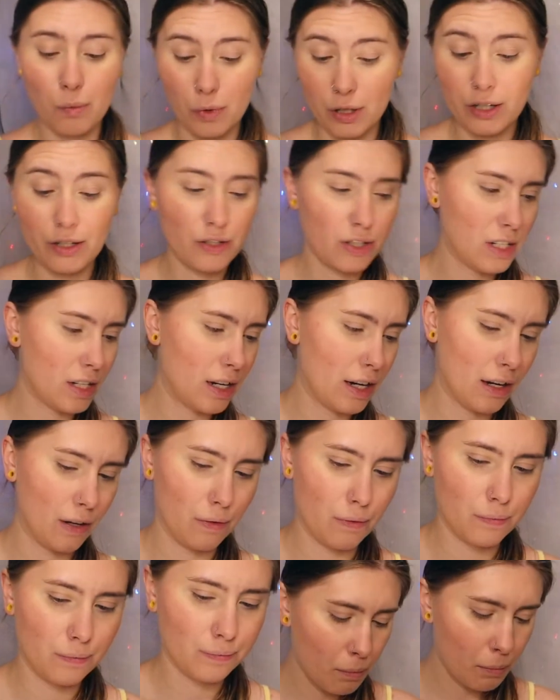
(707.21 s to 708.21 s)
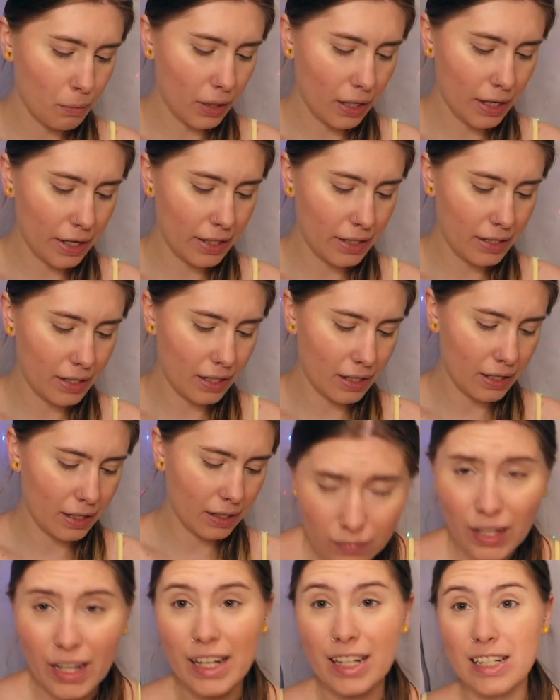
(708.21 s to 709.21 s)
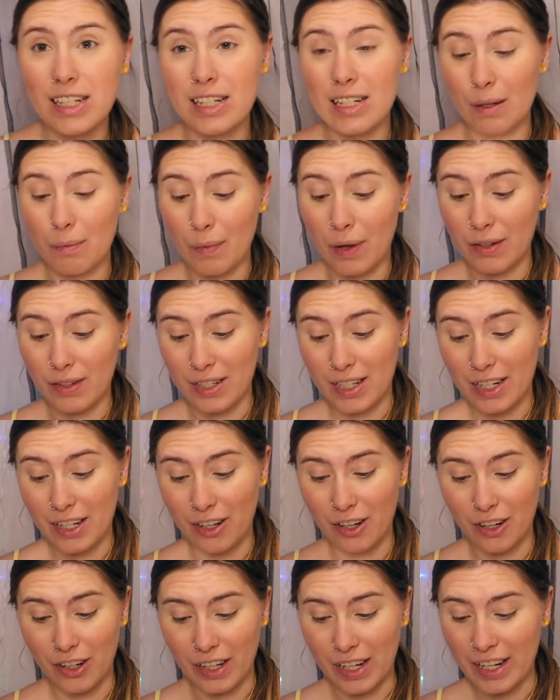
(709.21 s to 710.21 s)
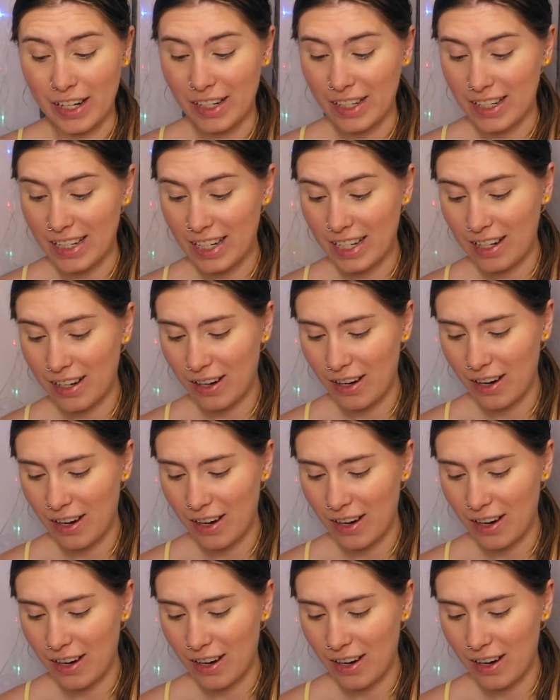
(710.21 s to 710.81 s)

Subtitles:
we're gonna use it now. But it smells like cookies.